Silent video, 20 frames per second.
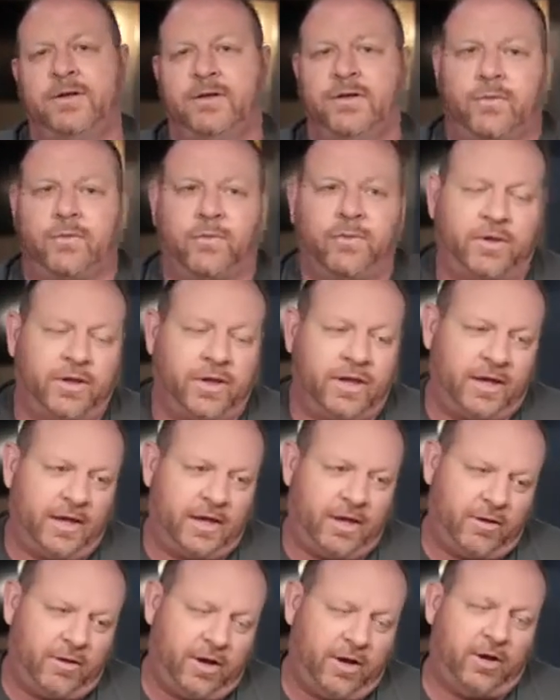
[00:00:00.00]

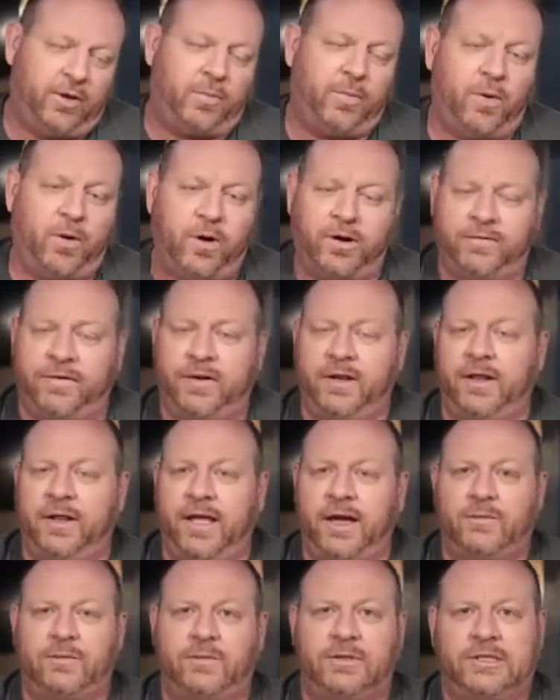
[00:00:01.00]
the other part of it, and
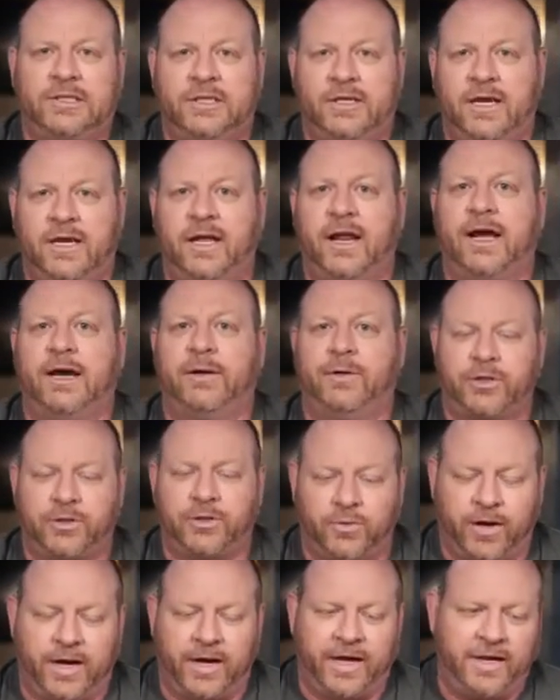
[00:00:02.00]
that was an
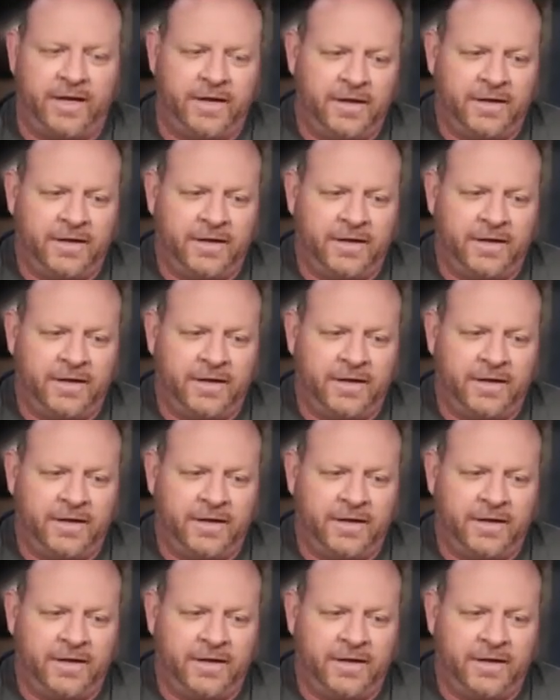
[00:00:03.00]
Irish red.